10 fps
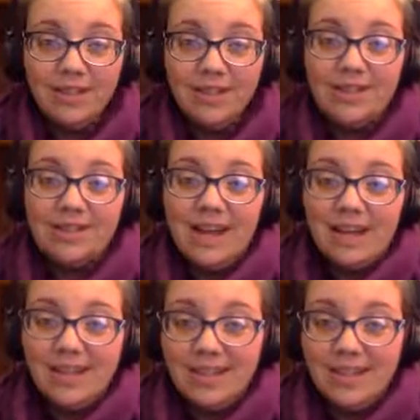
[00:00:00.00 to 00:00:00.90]

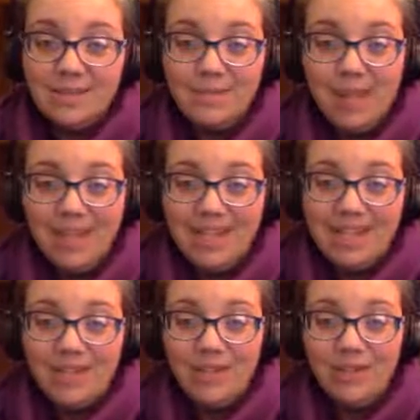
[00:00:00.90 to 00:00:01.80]
silent
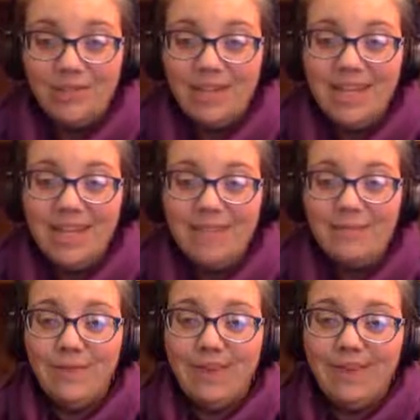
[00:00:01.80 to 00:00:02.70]
meditation of the
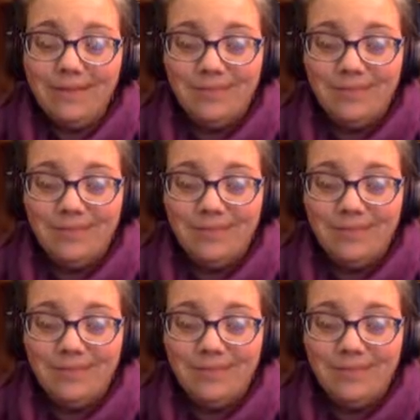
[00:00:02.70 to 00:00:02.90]
evening.